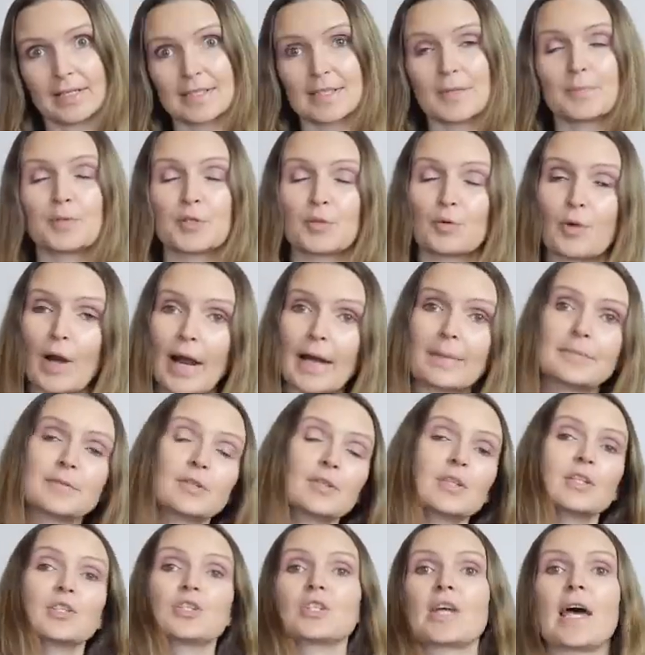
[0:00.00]
subscribe
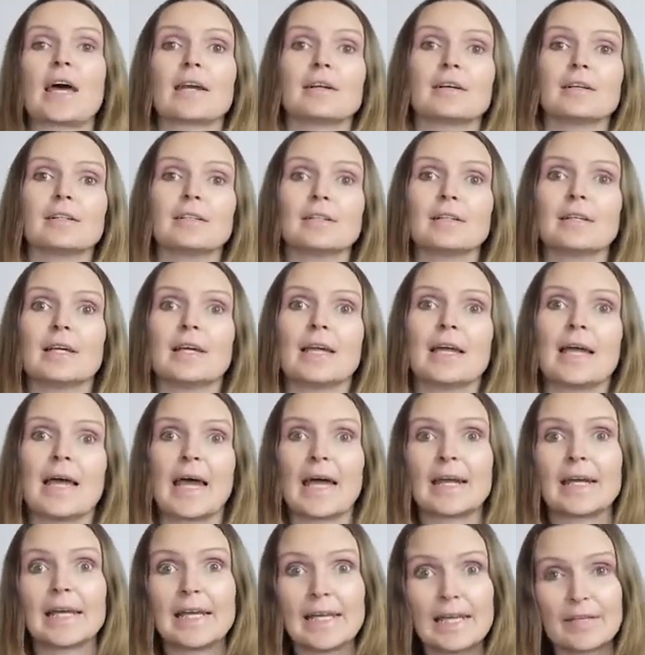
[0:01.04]
to the channel
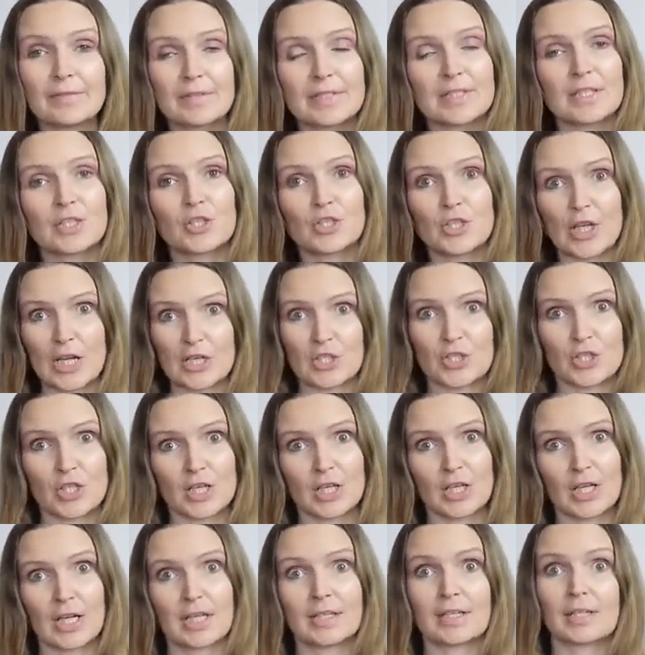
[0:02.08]
and leave a
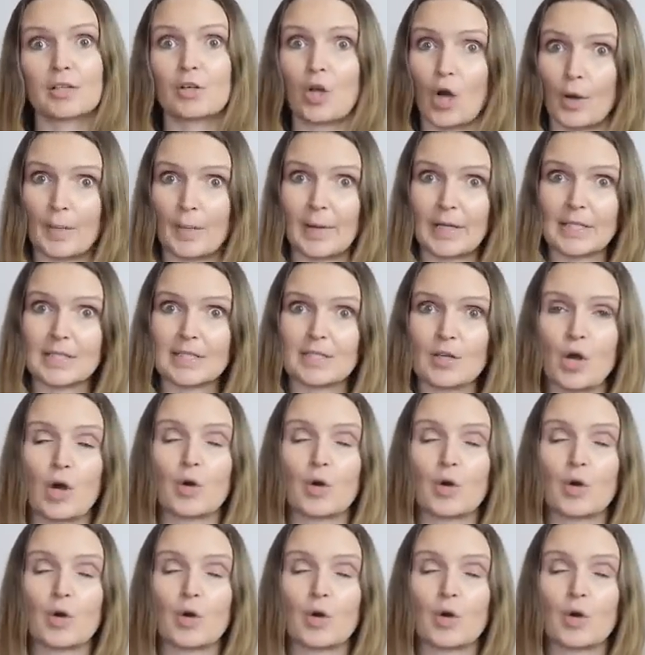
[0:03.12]
suggestion in the comments